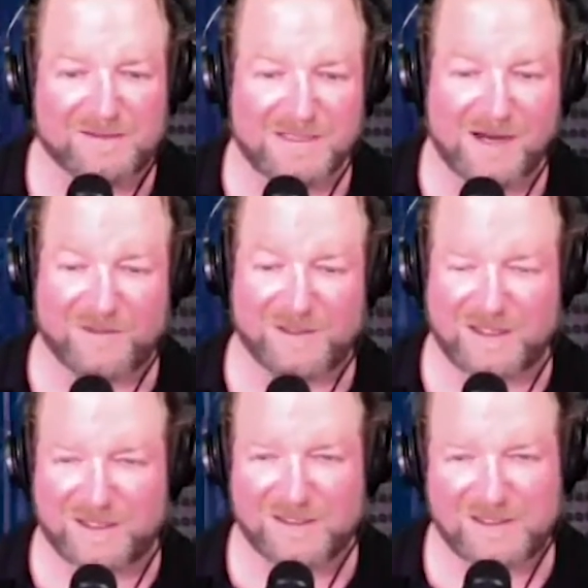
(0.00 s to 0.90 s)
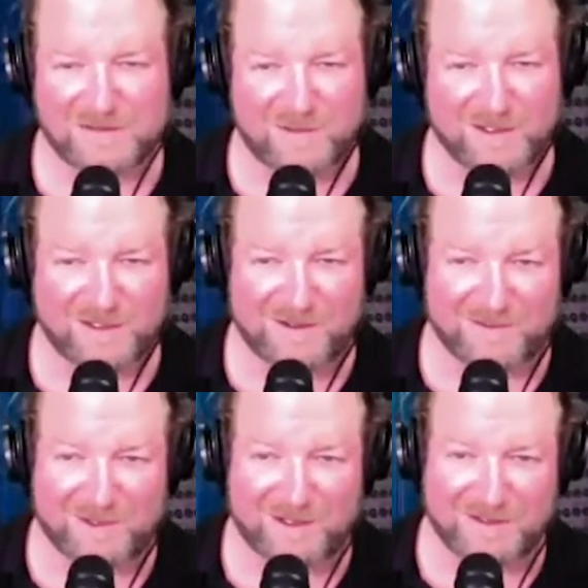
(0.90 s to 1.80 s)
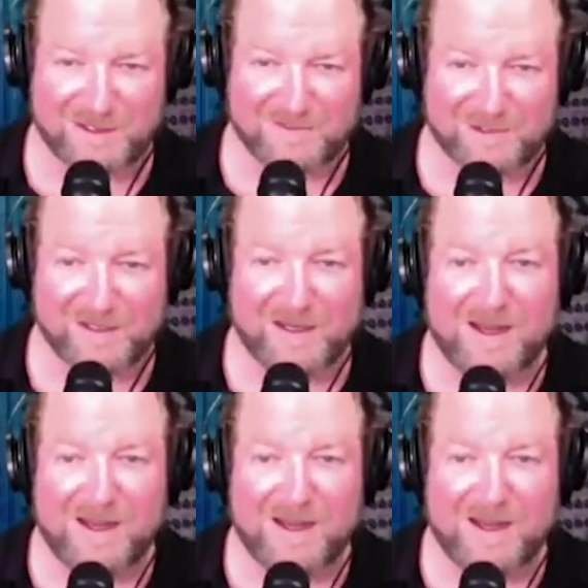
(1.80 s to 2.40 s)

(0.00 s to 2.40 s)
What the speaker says: coverage, I guess that's why they call it Broadcom, right?